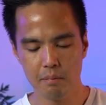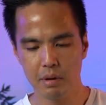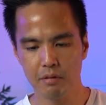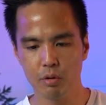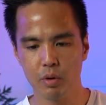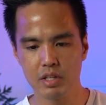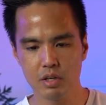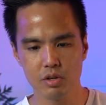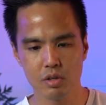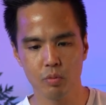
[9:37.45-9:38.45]
But if you're wanting
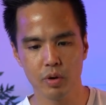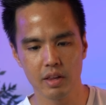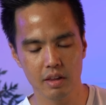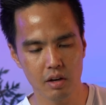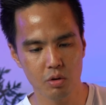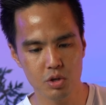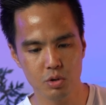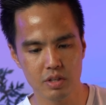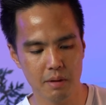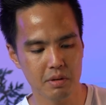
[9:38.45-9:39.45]
to use it with the cold
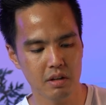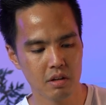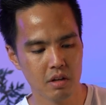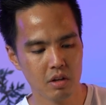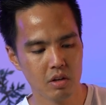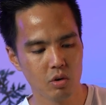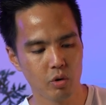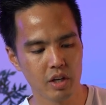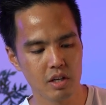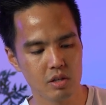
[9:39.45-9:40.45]
shoe adapter,
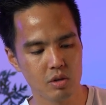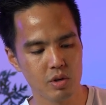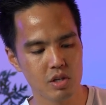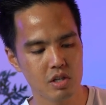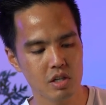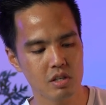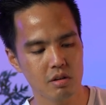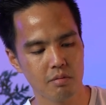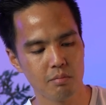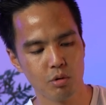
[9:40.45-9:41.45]
all you need to do is
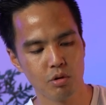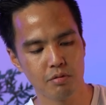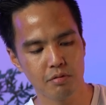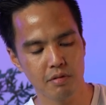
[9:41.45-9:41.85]
just move